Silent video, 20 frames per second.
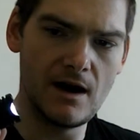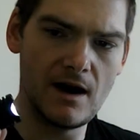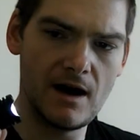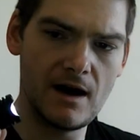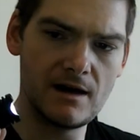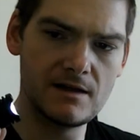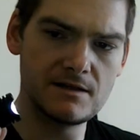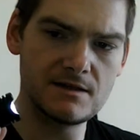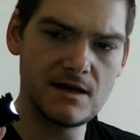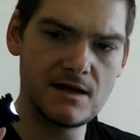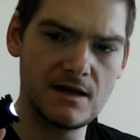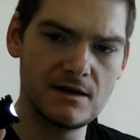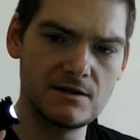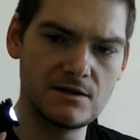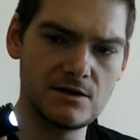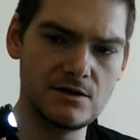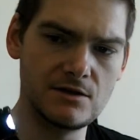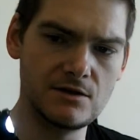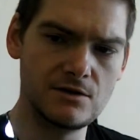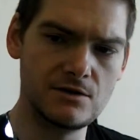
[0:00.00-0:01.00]
I tend
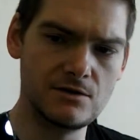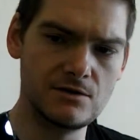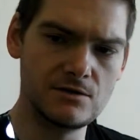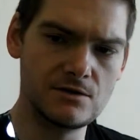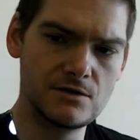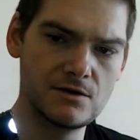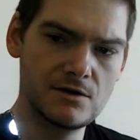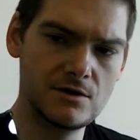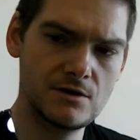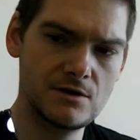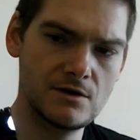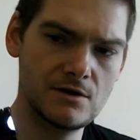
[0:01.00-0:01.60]
to use